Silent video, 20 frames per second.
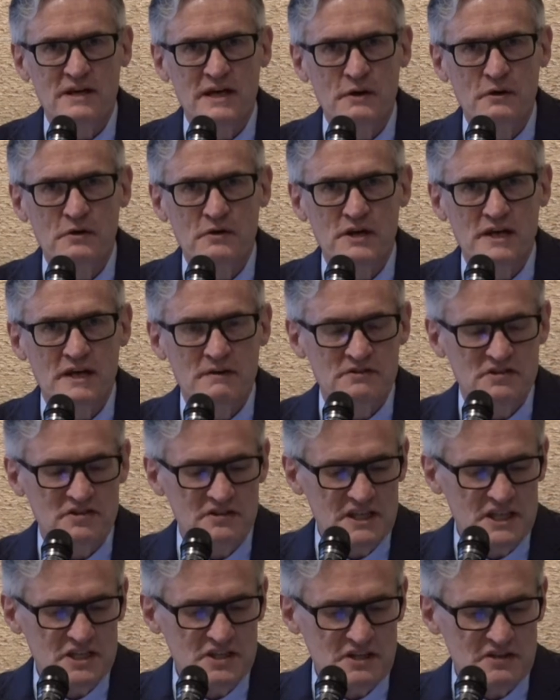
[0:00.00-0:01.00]
So how can you have a
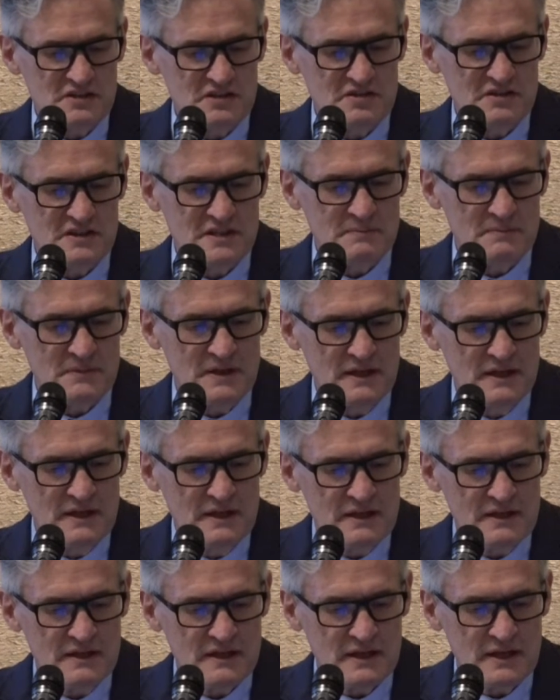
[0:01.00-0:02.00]
staging system
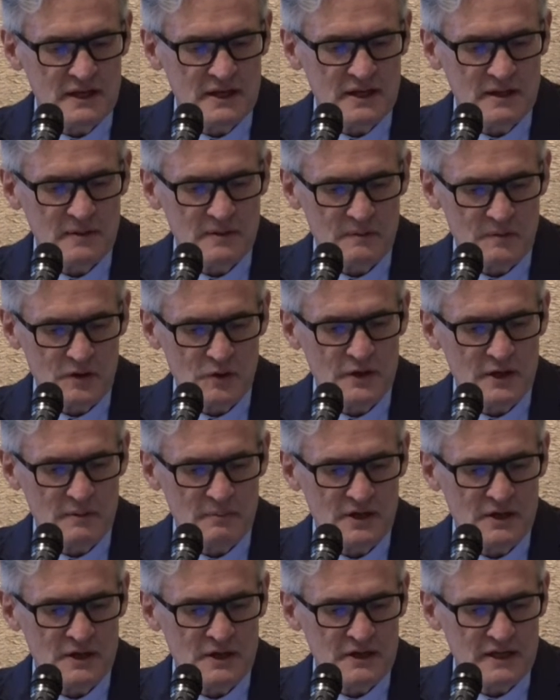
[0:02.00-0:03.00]
going
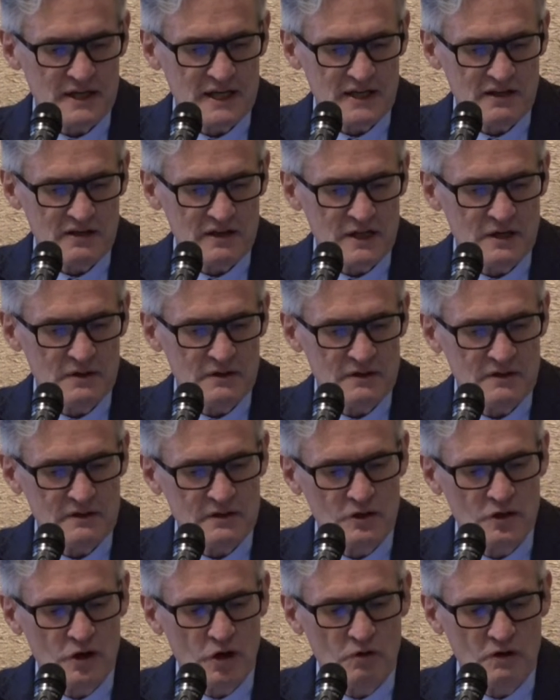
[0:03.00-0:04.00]
beyond that? And there
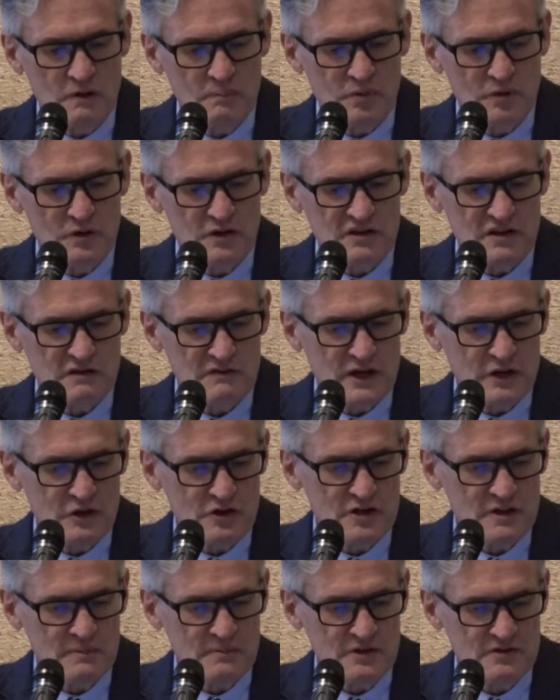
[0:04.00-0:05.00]
are no reports of
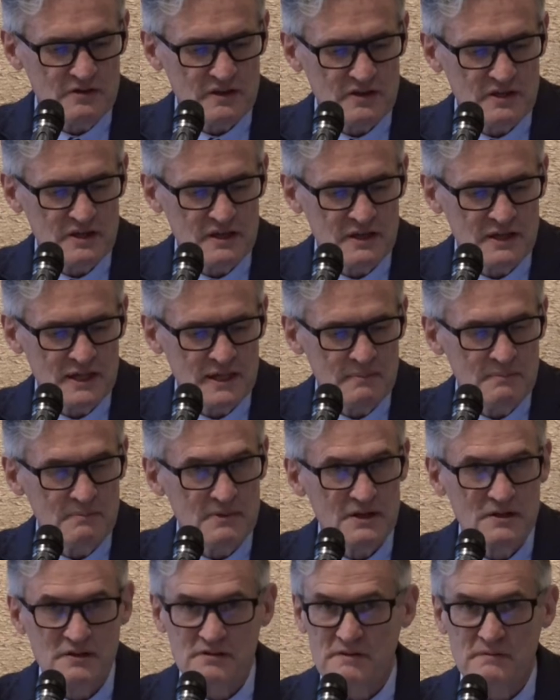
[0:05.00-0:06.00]
outcome using TNM
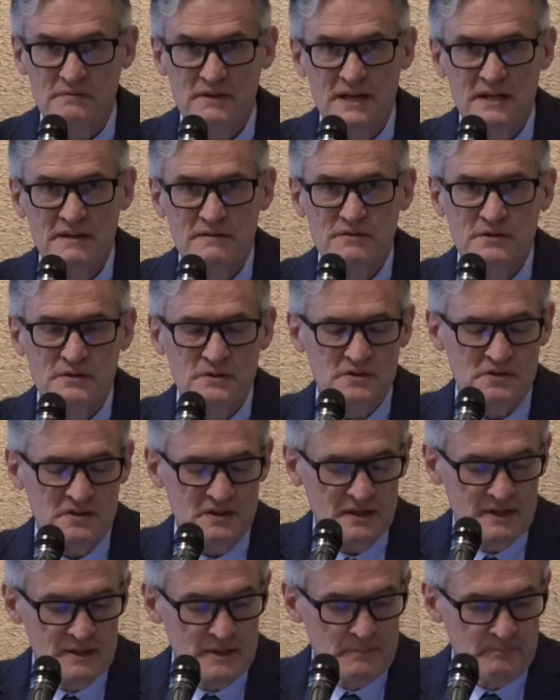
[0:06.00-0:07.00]
because of that, of
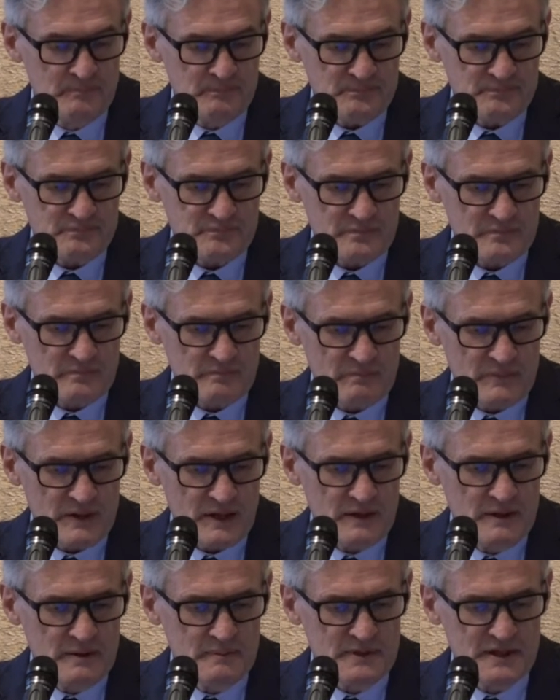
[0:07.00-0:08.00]
course,
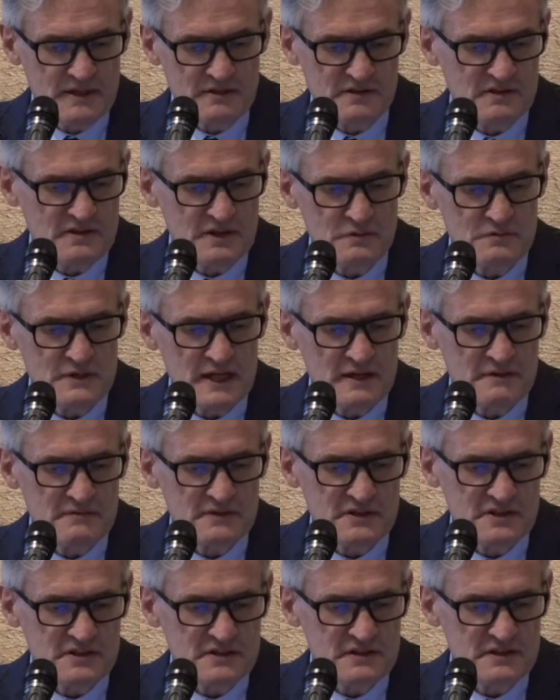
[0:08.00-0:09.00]
and because it's
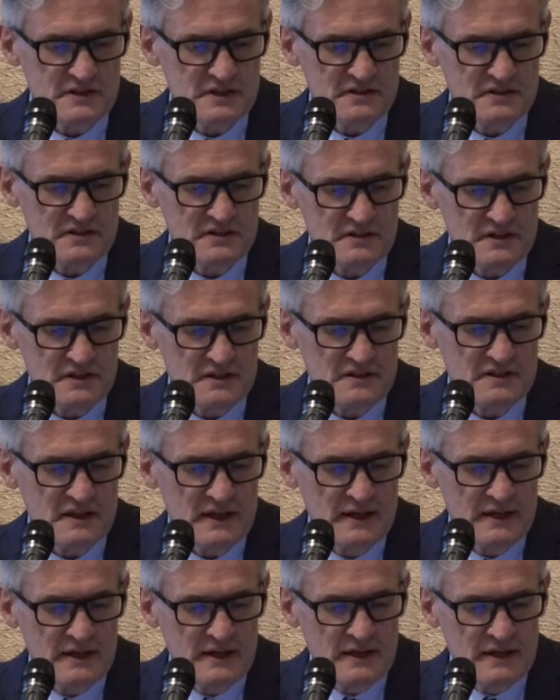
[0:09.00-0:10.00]
irrelevant to this disease.
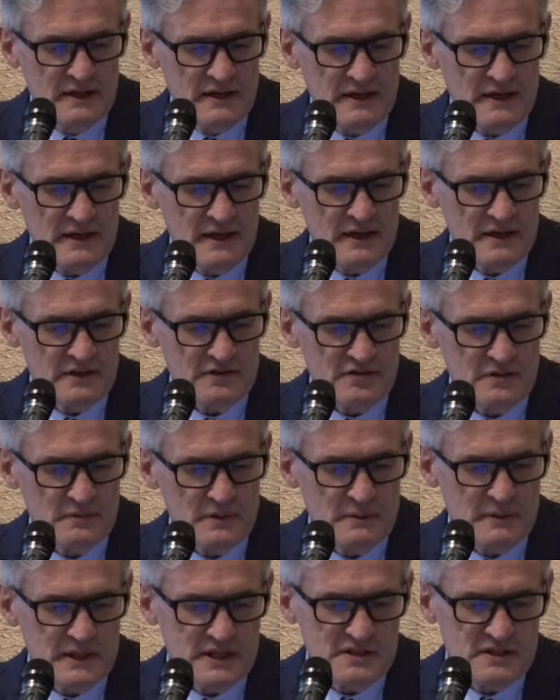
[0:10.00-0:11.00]
So
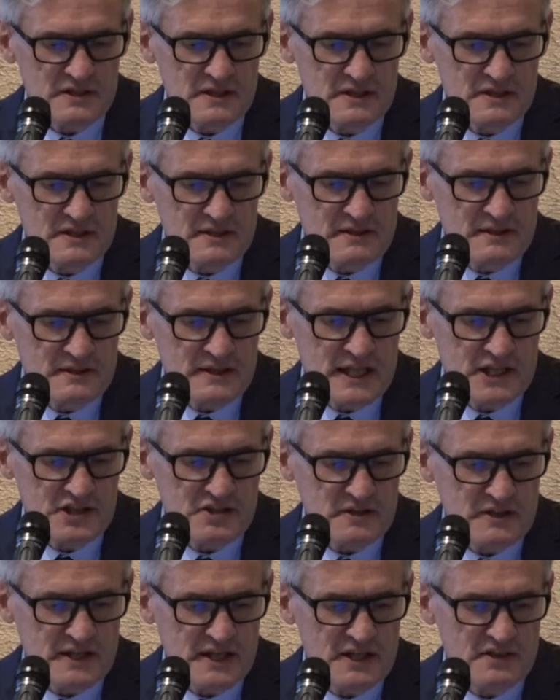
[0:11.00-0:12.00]
we went to the
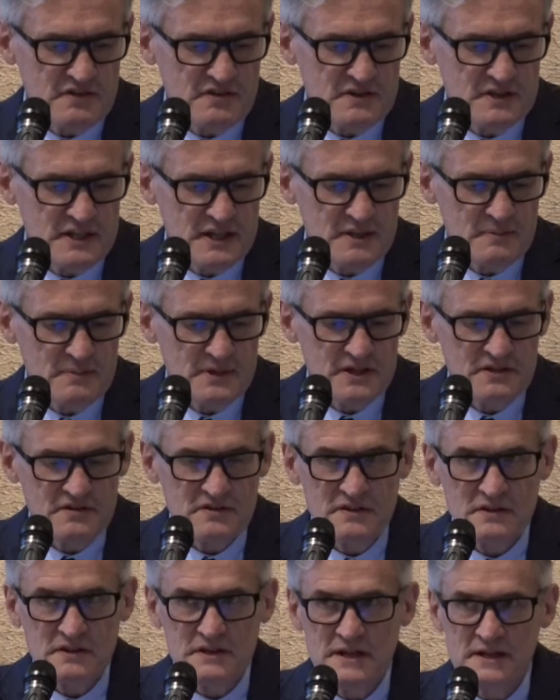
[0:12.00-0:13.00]
National Cancer
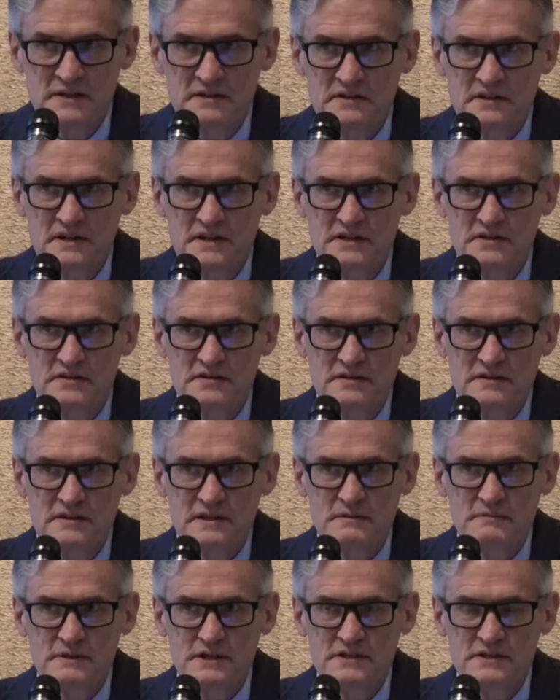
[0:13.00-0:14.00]
Database in the United States
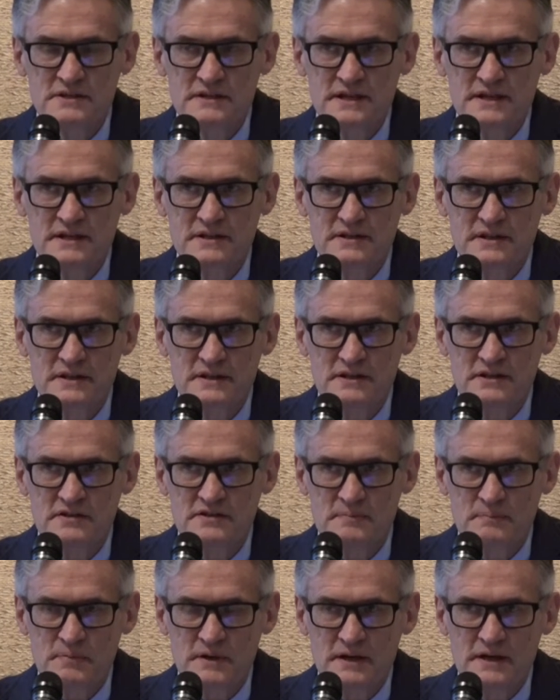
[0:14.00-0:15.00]
that
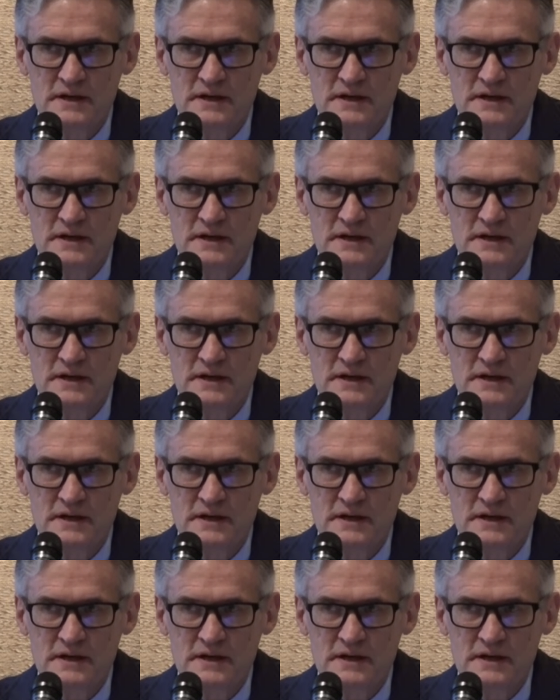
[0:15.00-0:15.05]
is